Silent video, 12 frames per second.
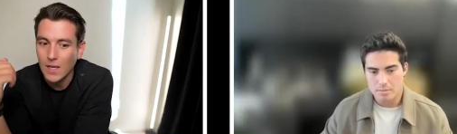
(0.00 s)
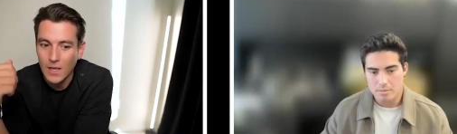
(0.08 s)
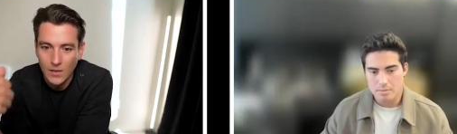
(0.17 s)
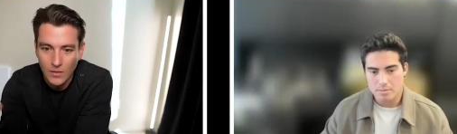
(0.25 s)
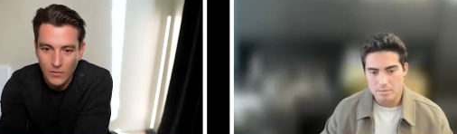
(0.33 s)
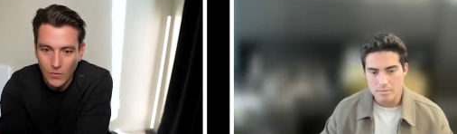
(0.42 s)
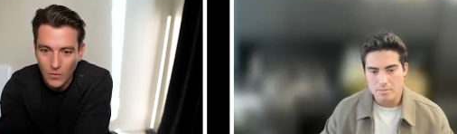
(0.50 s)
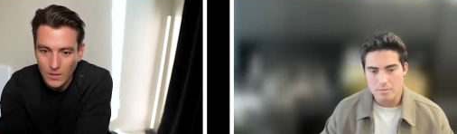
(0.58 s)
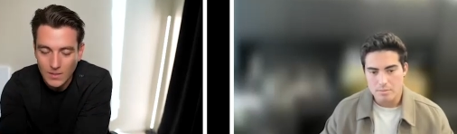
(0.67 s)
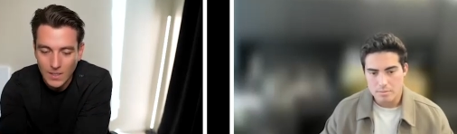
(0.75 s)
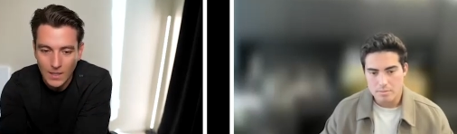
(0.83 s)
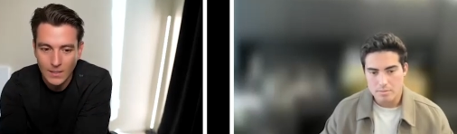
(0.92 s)
Speaker 1: in the forest,
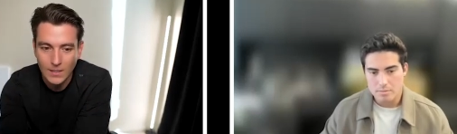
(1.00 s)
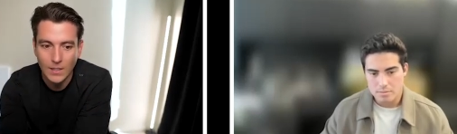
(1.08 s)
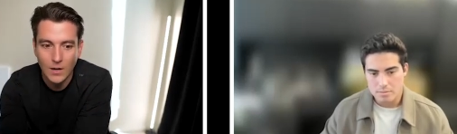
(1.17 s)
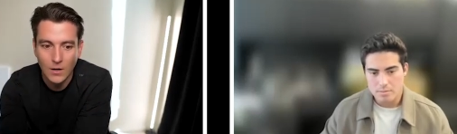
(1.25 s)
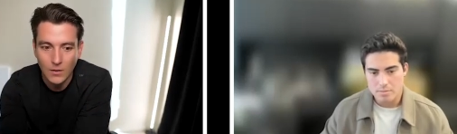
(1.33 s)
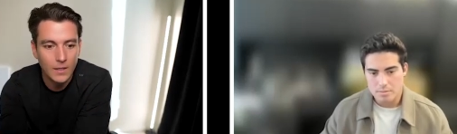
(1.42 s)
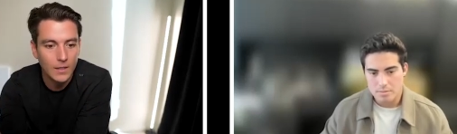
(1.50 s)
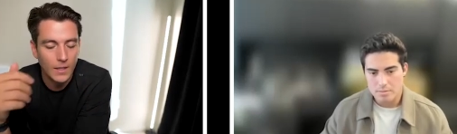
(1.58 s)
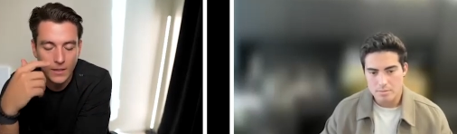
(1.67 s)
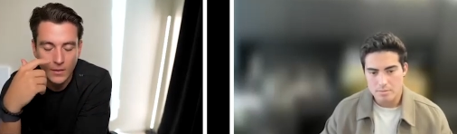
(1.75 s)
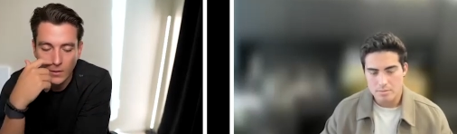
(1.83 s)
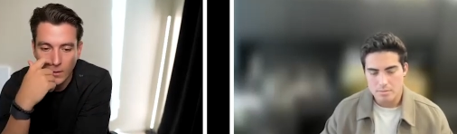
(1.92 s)
I like to call it, like
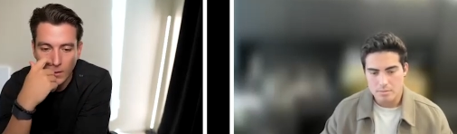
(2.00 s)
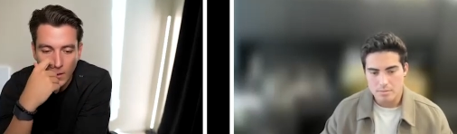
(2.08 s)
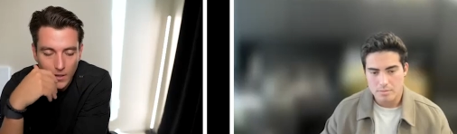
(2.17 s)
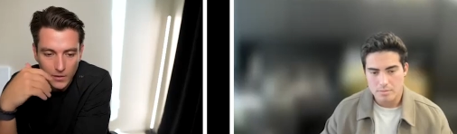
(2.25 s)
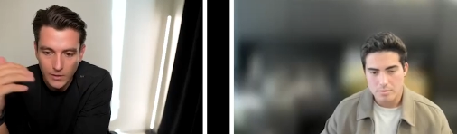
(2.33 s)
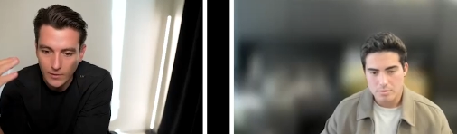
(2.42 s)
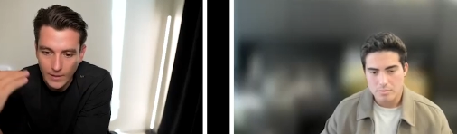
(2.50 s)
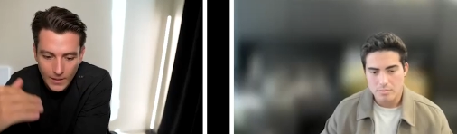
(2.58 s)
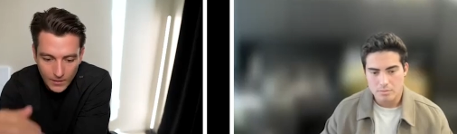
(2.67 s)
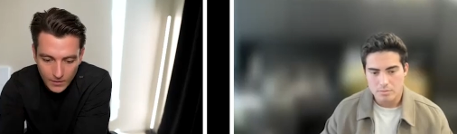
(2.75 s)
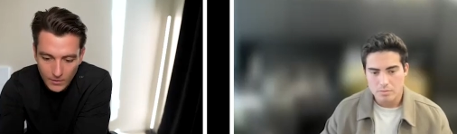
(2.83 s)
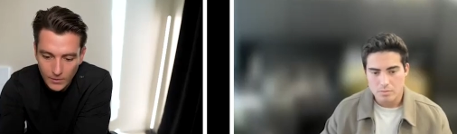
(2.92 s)
they're they're
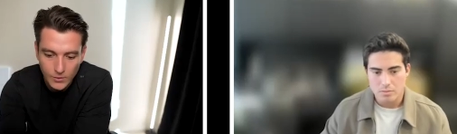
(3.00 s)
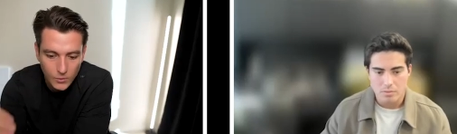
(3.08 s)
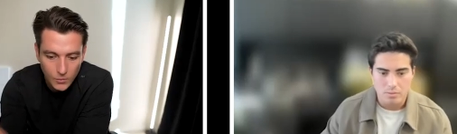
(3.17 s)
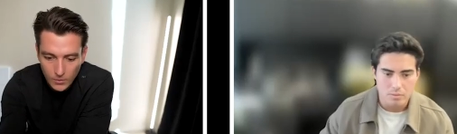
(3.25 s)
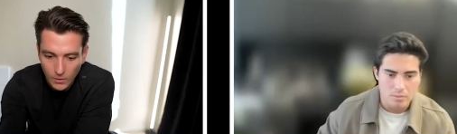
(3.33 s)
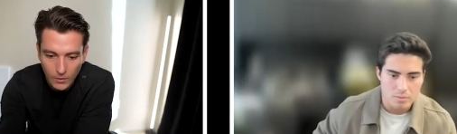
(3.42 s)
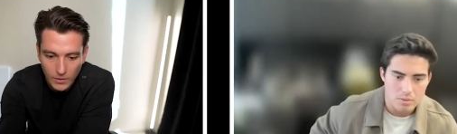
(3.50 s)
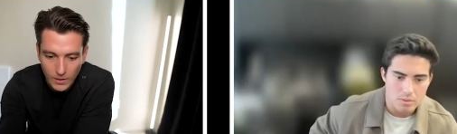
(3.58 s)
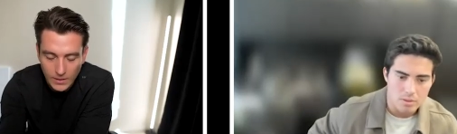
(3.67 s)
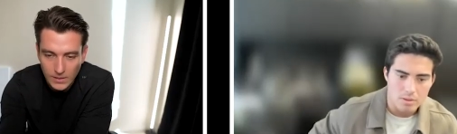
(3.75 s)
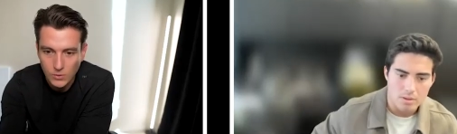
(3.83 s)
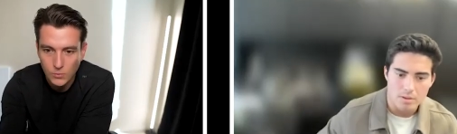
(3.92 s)
in, they're doing all the
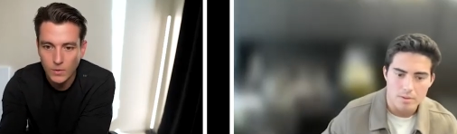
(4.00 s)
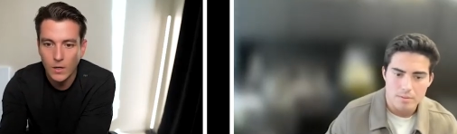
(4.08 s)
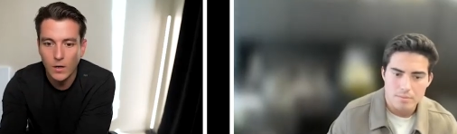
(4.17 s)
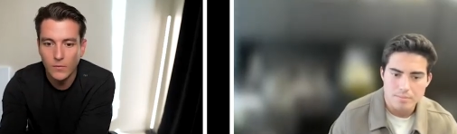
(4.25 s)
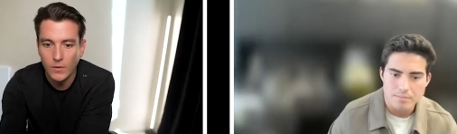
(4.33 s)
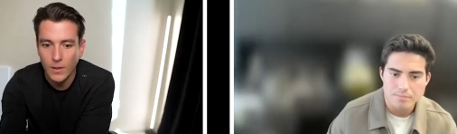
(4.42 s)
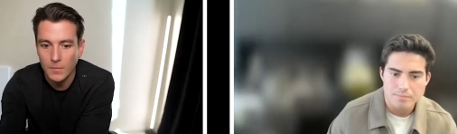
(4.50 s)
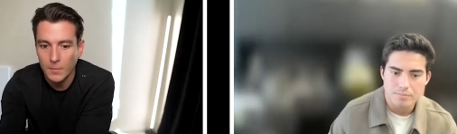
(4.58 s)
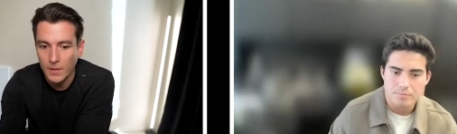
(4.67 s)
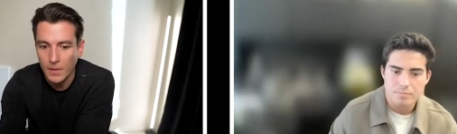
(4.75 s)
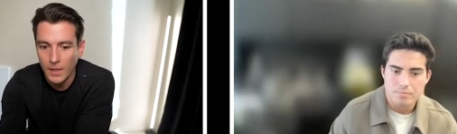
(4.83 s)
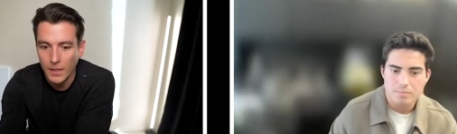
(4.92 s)
things. It's really hard for them to be
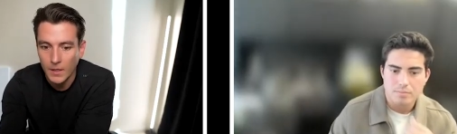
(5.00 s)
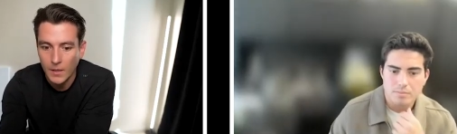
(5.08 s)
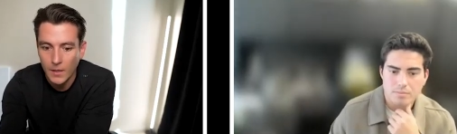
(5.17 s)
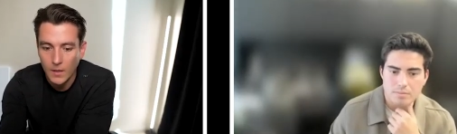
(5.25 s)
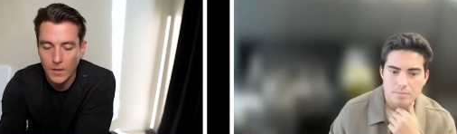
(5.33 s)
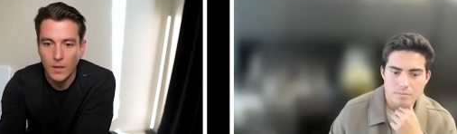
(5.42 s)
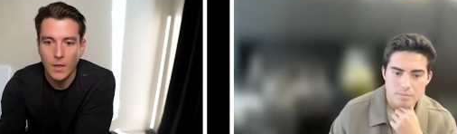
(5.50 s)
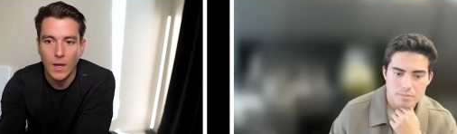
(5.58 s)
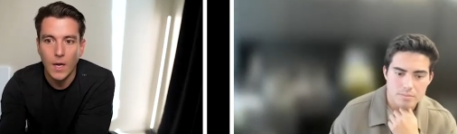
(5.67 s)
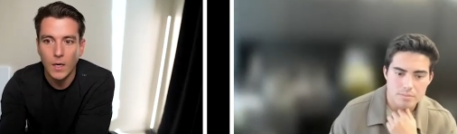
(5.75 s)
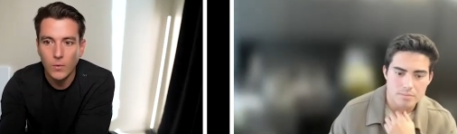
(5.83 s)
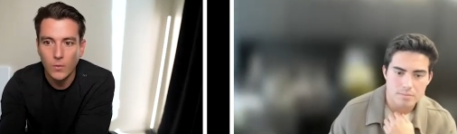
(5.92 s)
like,
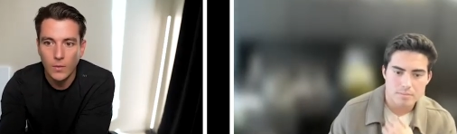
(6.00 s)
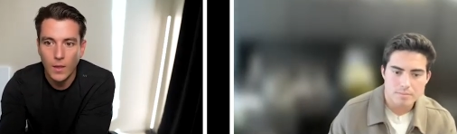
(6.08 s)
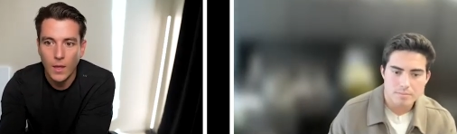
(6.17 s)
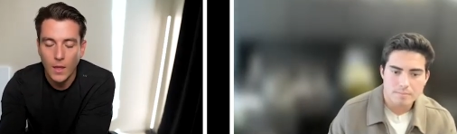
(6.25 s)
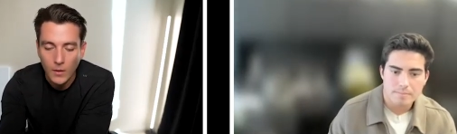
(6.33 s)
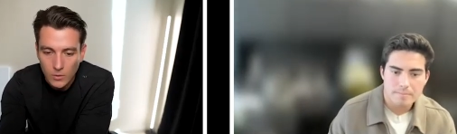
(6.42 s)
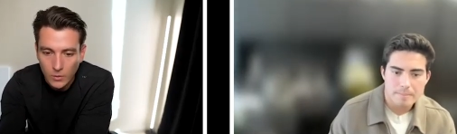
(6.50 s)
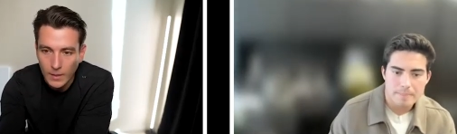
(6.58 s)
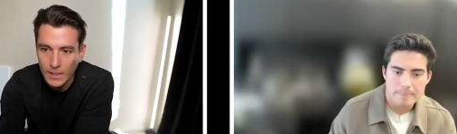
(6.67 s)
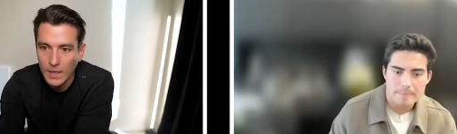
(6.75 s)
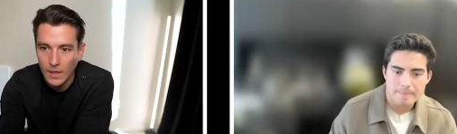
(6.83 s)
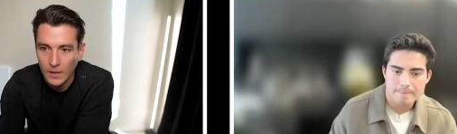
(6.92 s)
how the hell do I
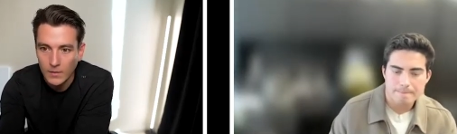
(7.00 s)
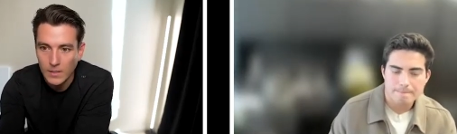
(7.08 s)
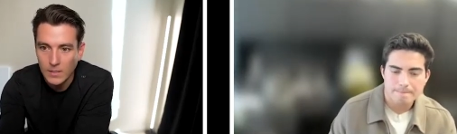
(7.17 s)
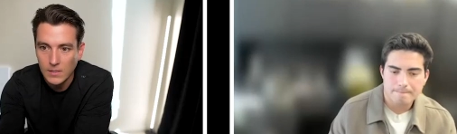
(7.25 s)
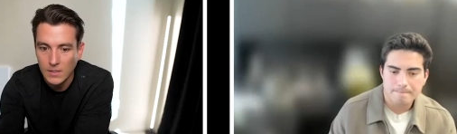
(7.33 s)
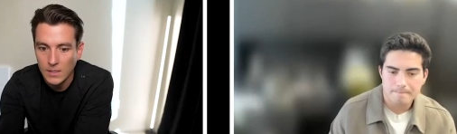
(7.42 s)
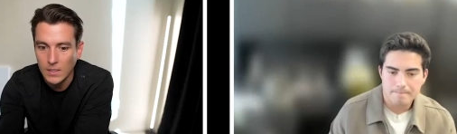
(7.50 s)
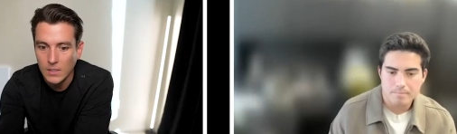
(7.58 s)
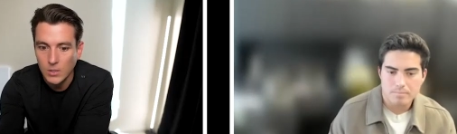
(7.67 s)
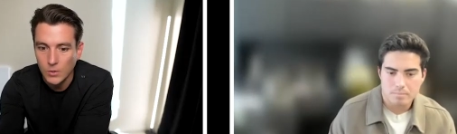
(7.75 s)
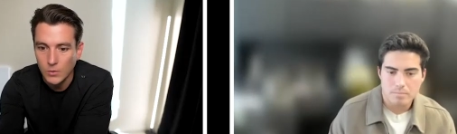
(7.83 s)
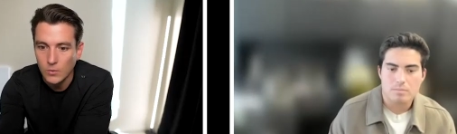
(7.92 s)
get out of this and get
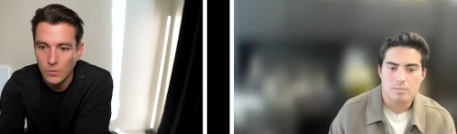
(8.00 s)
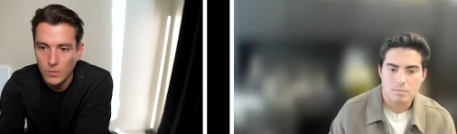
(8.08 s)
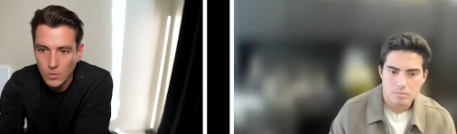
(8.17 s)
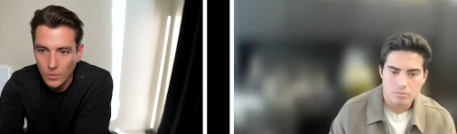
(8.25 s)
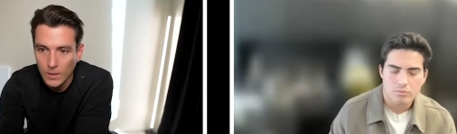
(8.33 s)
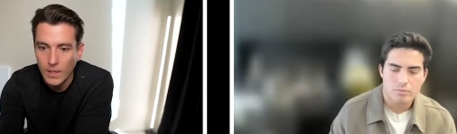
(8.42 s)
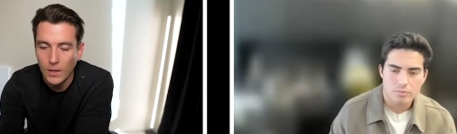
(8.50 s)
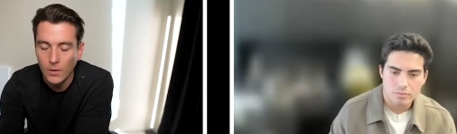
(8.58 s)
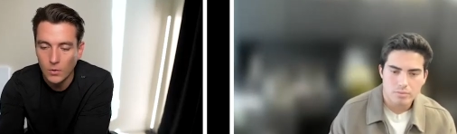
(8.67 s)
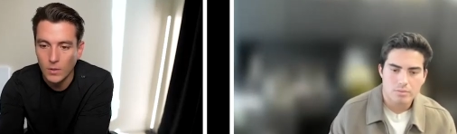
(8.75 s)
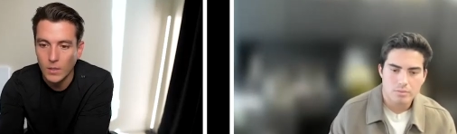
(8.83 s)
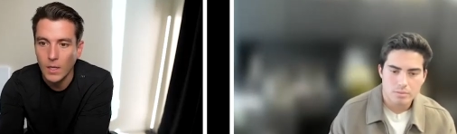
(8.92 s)
to 20K,
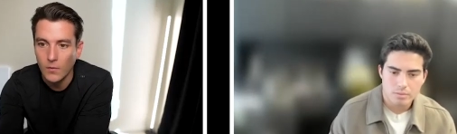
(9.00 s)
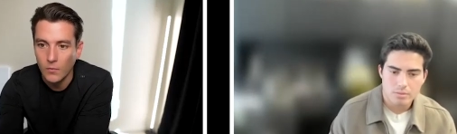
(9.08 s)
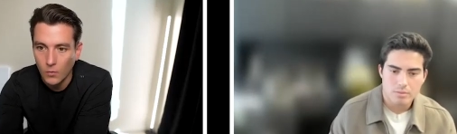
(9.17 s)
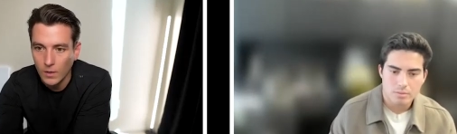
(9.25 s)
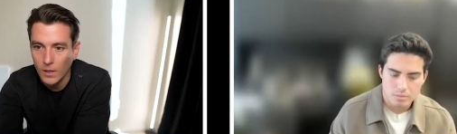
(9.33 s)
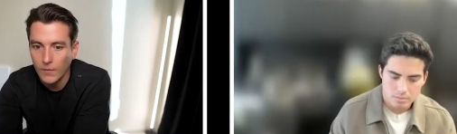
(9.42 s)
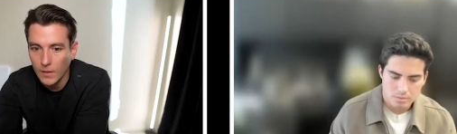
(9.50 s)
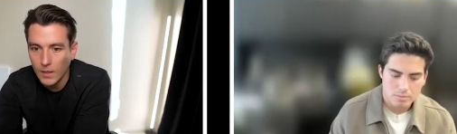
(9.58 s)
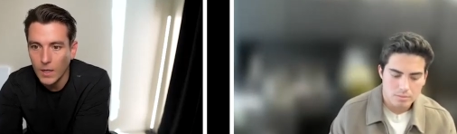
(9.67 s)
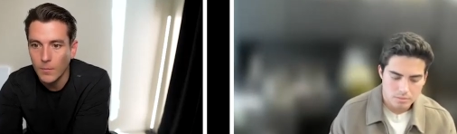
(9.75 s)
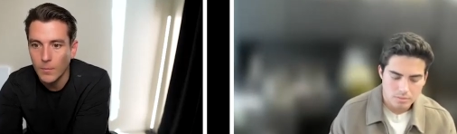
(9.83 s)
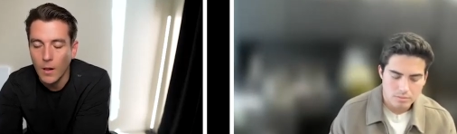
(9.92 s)
30K, 40K, 50K
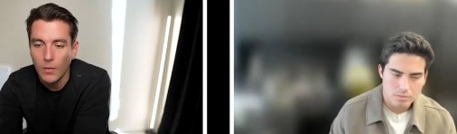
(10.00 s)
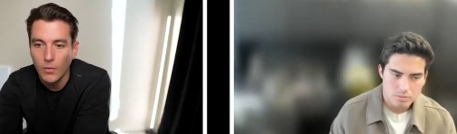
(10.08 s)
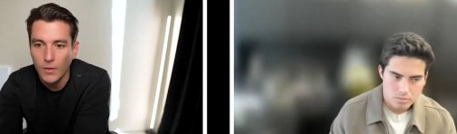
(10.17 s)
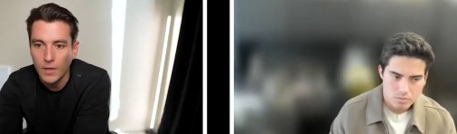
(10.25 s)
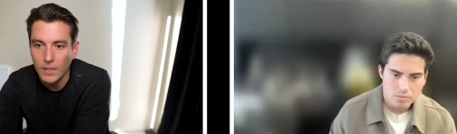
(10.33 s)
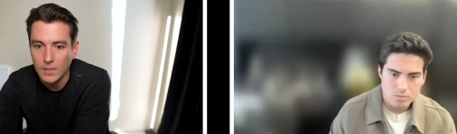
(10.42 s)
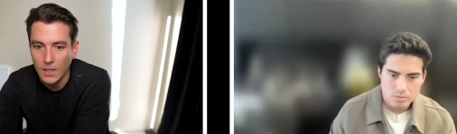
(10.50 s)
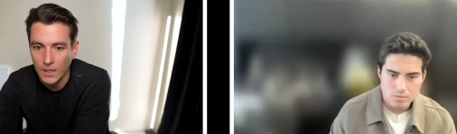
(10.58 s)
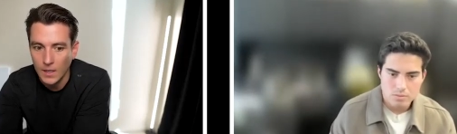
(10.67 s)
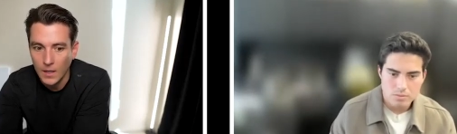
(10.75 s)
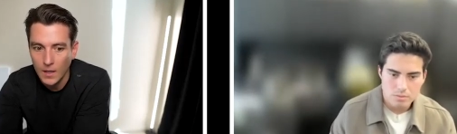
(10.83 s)
a month? And it's like